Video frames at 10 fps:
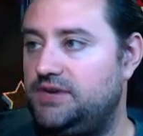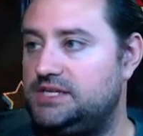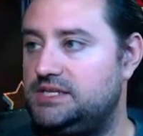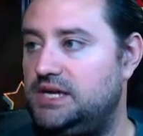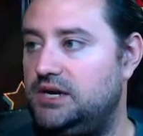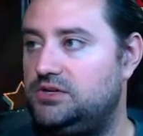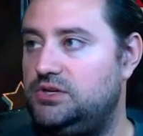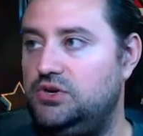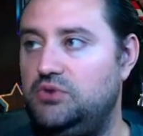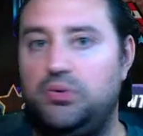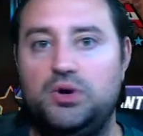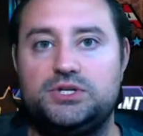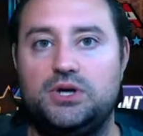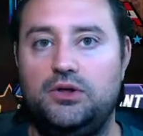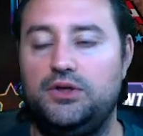is there to push
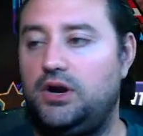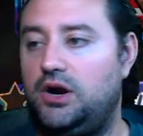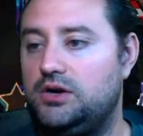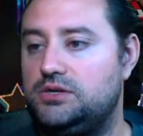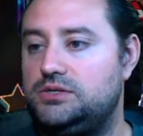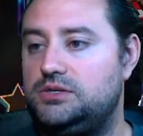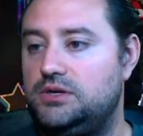all the cards